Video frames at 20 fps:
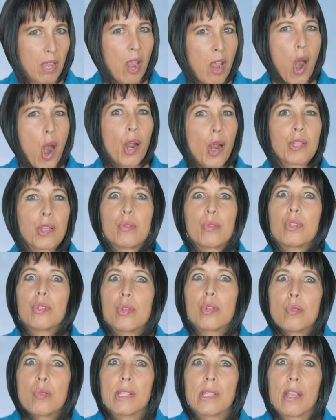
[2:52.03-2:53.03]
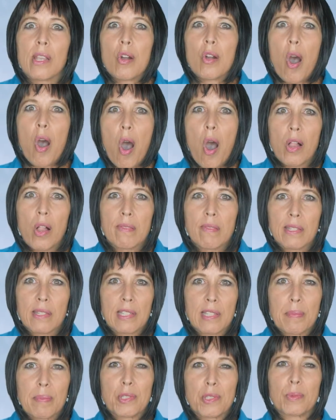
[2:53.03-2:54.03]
Are you using all of the tips